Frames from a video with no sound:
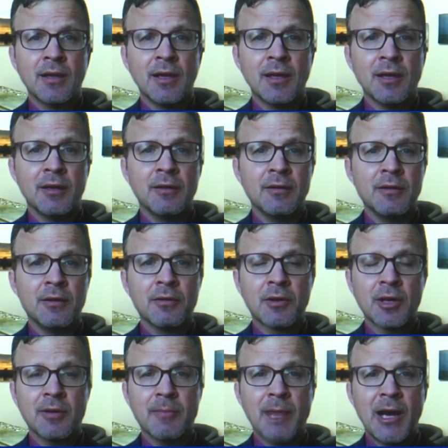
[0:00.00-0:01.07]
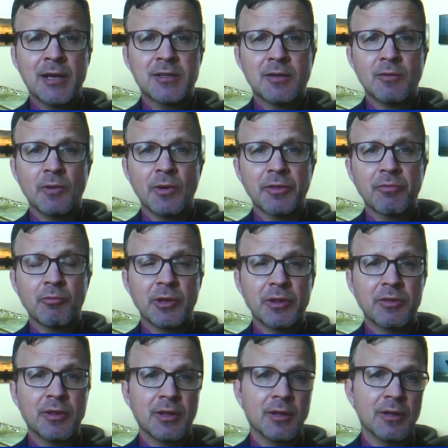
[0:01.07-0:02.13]
And you can imagine
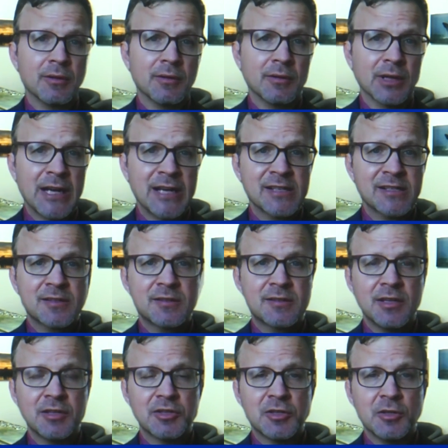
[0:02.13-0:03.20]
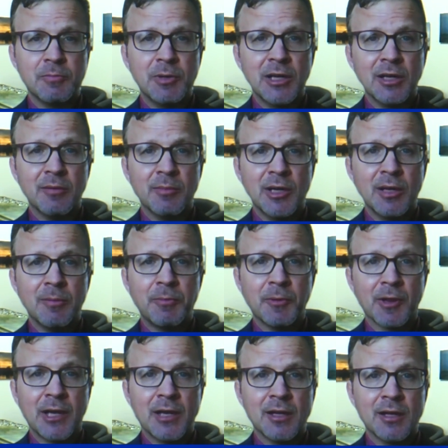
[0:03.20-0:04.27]
with the less tissue being
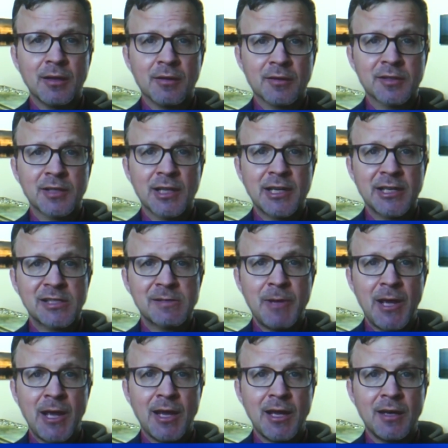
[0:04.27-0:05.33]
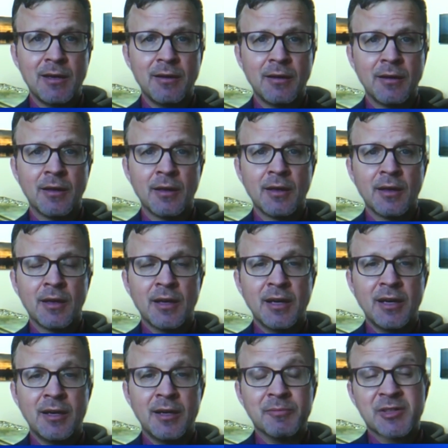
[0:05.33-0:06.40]
manipulated, there's less pain.
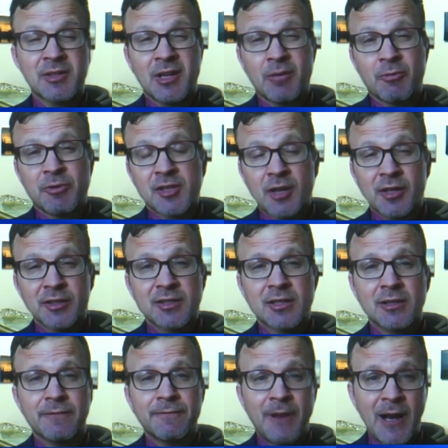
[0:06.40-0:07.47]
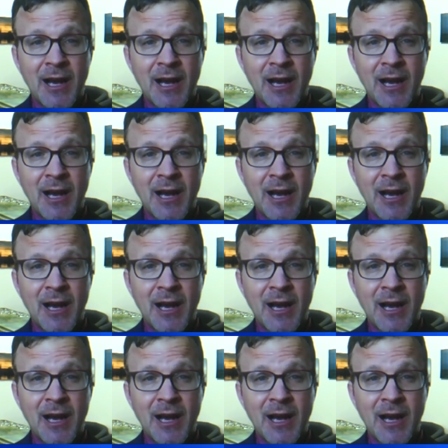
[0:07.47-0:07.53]
So that results in a